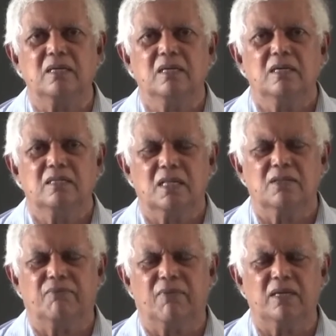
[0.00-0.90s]
that the
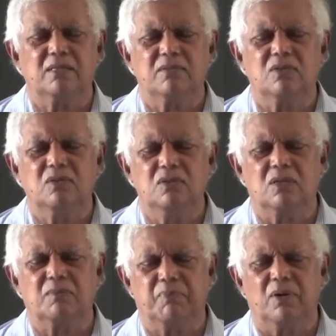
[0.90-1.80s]
Father would look
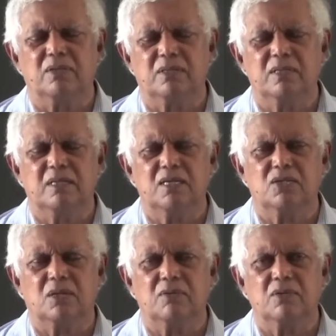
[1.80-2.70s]
upon the nation
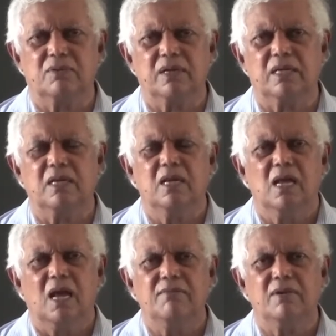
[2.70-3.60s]
of Ukraine.
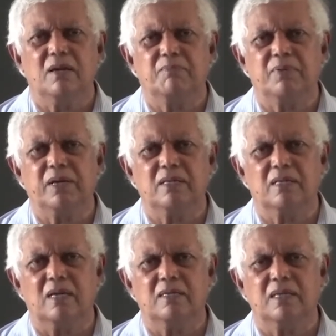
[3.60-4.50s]
And we are praying
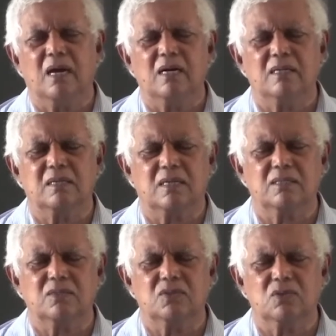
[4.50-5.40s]
that young
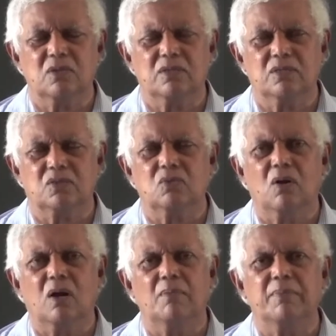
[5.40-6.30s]
Russian soldiers who
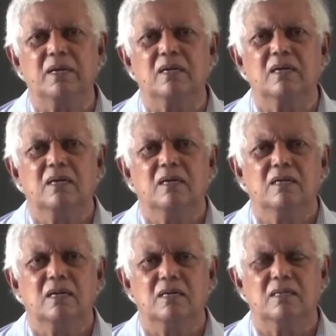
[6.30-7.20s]
are being
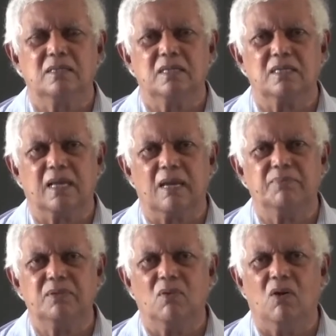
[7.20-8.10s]
taken
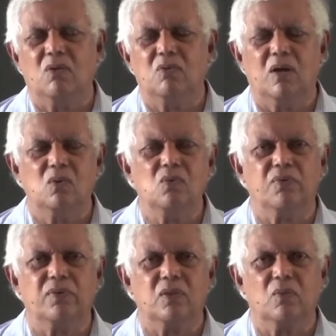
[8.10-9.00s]
captive or who are
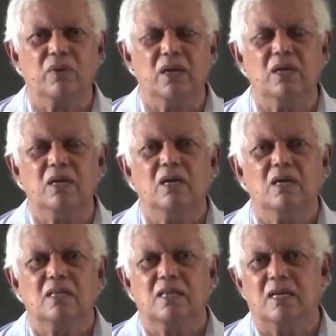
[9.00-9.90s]
losing the way,
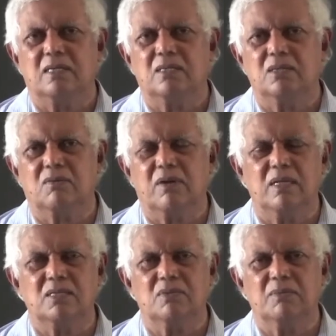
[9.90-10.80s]
that
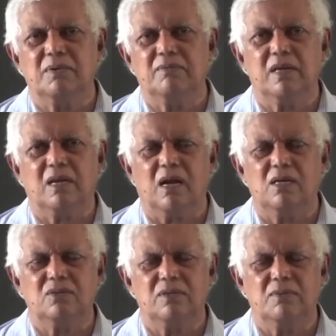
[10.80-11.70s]
Ukrainians will be very kind
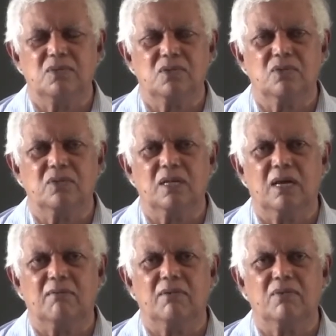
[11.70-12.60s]
to them, show the love
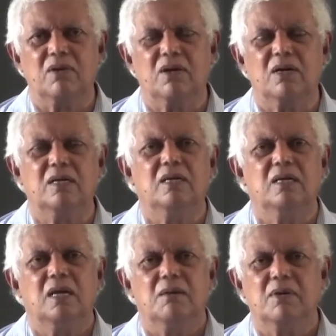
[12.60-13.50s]
of God.
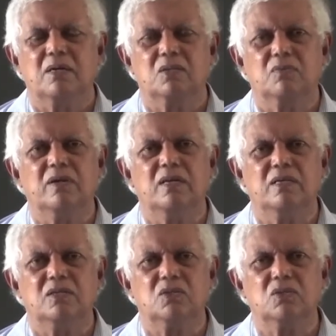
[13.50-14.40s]
Because the world
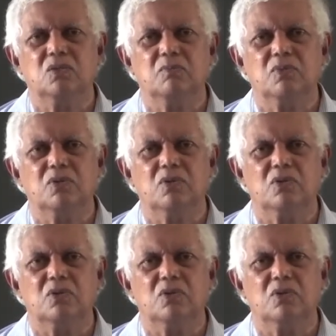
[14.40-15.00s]
is no more